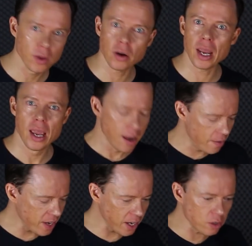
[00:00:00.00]
Okay,
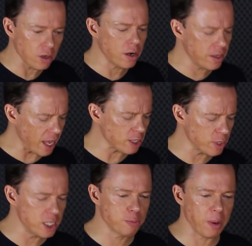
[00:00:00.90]
and then I could. Okay, that's
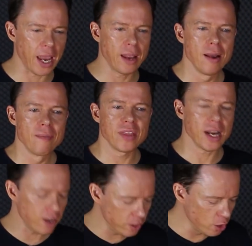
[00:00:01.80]
what he's playing. And
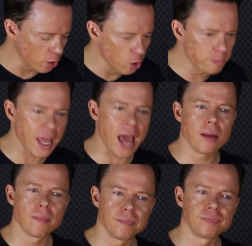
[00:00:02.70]
then you loop that.